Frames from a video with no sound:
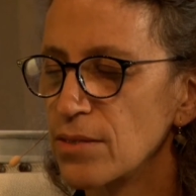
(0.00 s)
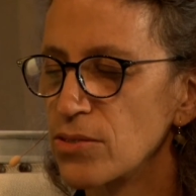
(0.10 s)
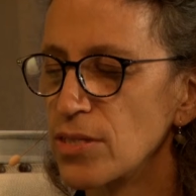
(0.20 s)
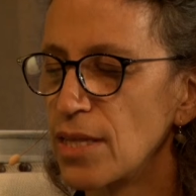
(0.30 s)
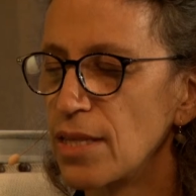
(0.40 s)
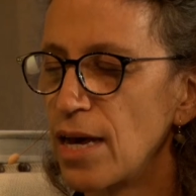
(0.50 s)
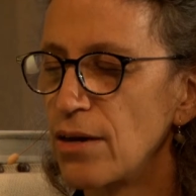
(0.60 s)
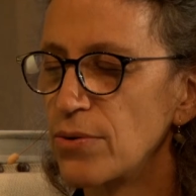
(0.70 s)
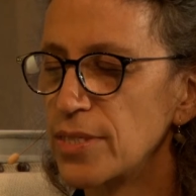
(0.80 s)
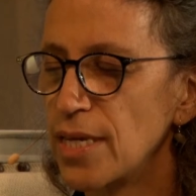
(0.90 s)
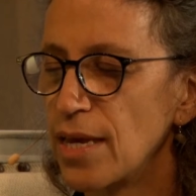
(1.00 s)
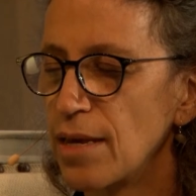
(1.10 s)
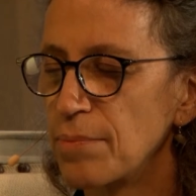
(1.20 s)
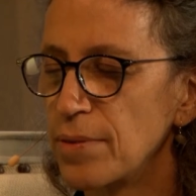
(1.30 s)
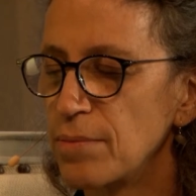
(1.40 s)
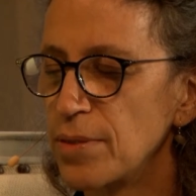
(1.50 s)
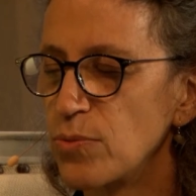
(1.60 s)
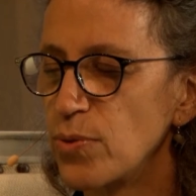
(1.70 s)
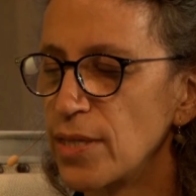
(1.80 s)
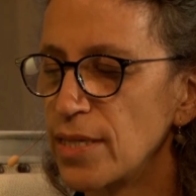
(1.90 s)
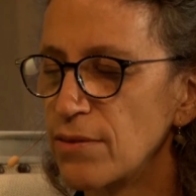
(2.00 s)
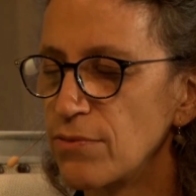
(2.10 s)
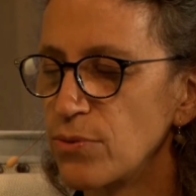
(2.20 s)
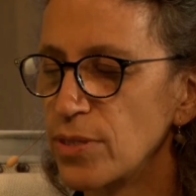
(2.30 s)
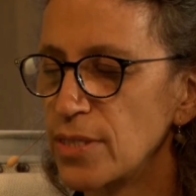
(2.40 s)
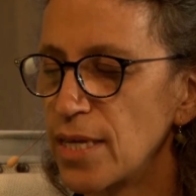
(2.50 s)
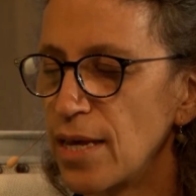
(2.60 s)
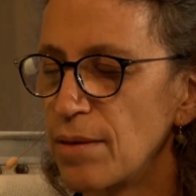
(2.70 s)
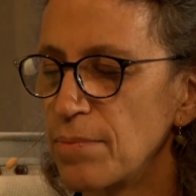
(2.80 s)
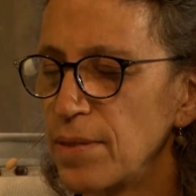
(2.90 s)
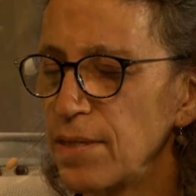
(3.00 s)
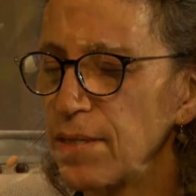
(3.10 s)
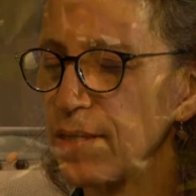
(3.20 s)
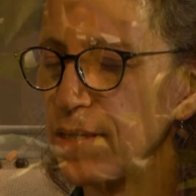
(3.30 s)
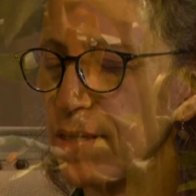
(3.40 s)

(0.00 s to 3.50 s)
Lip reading: Just allow it to happen. Be willing for it to happen.